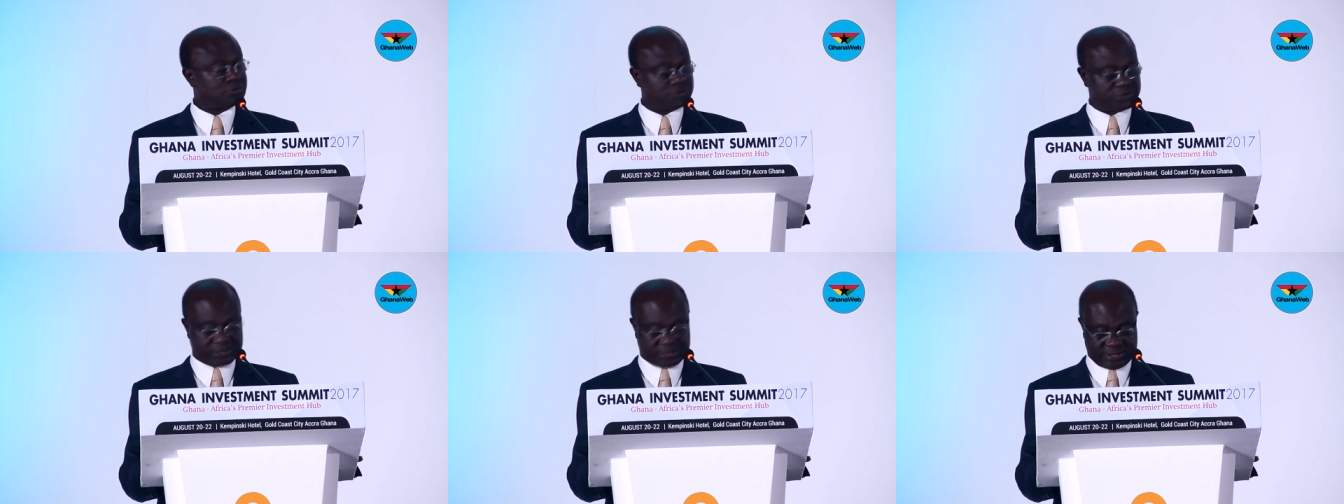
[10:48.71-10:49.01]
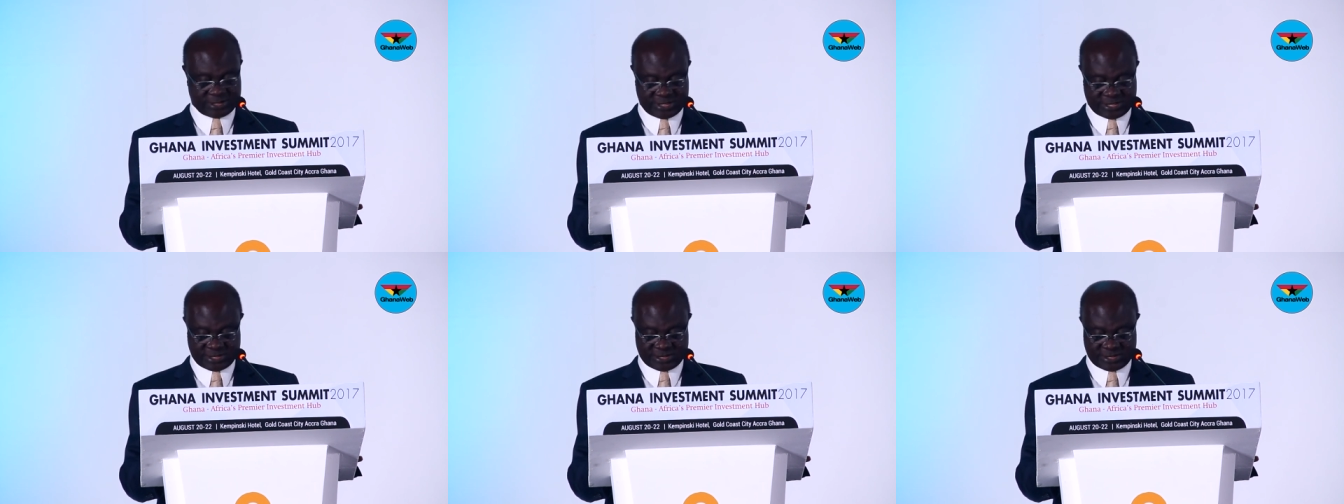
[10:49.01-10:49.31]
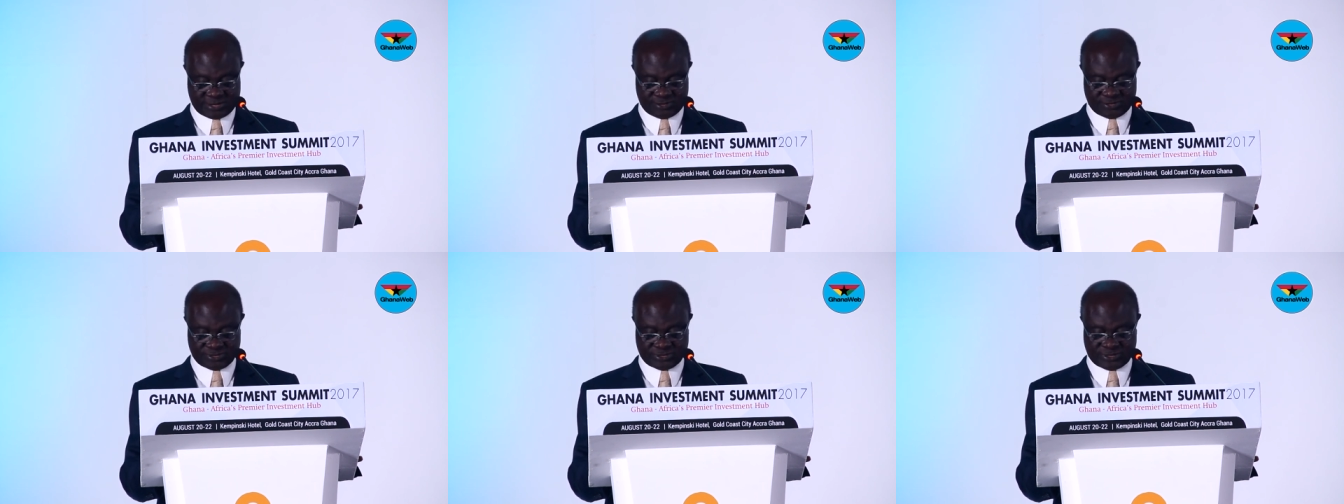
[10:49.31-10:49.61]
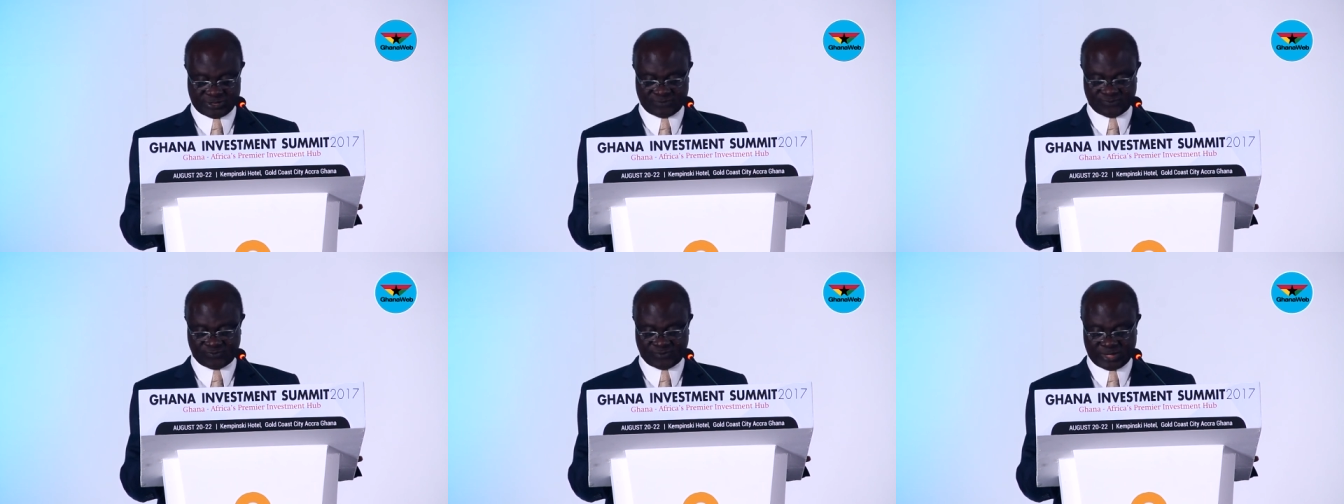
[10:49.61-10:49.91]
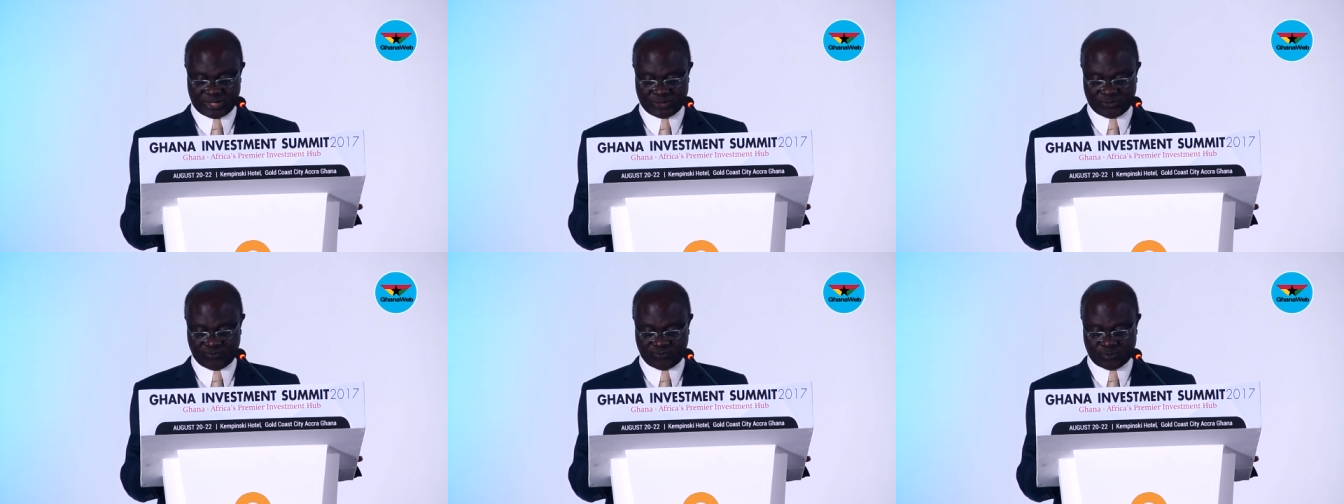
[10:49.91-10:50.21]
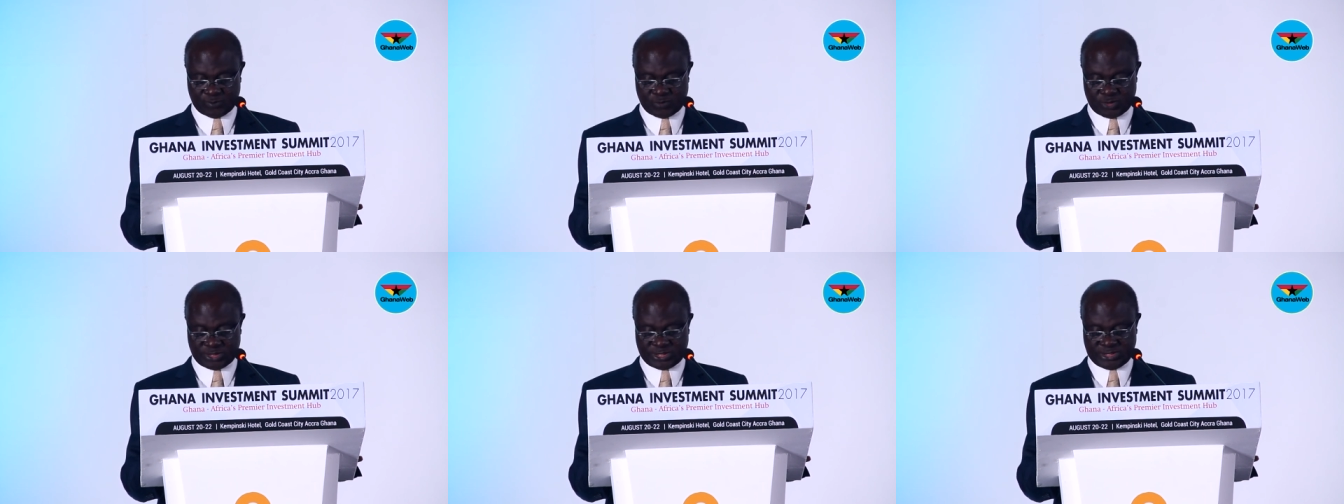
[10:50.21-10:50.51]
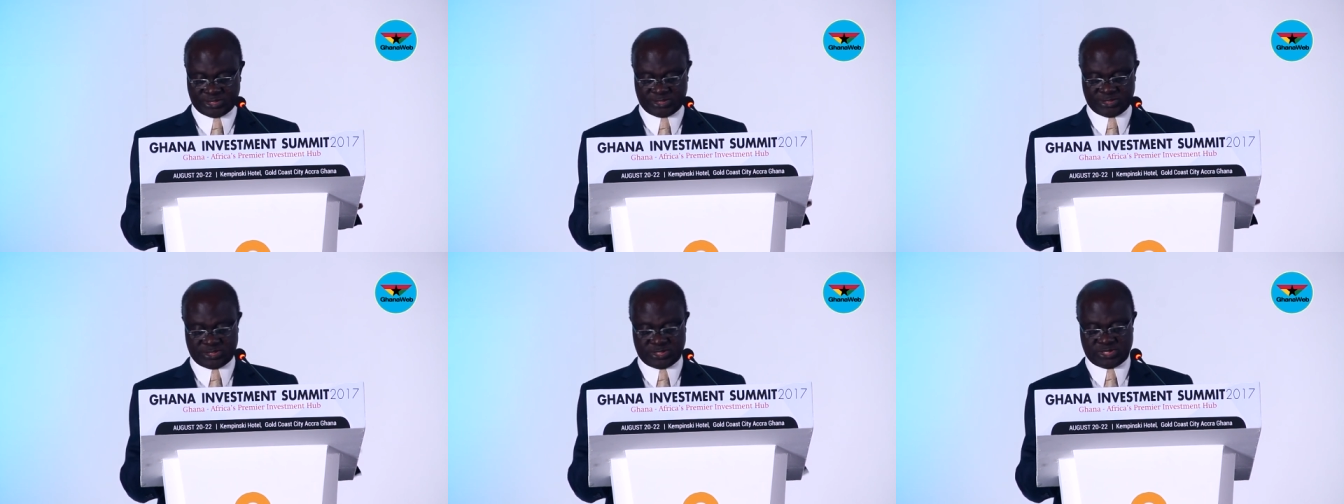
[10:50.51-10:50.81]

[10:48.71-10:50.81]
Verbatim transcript: that Ghana receives value for money